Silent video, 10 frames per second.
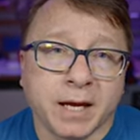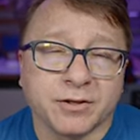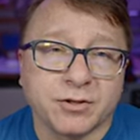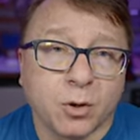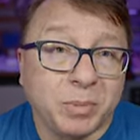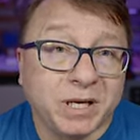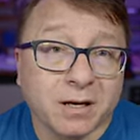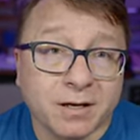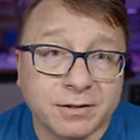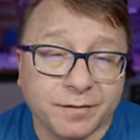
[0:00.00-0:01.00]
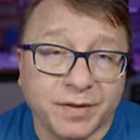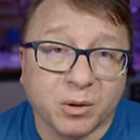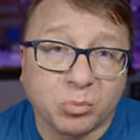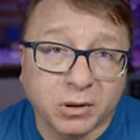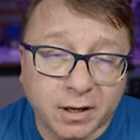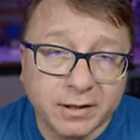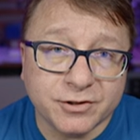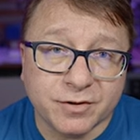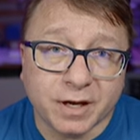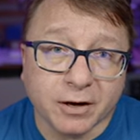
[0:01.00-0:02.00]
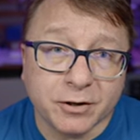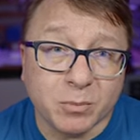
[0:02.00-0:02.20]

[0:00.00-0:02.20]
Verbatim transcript: And so because of the plunge there,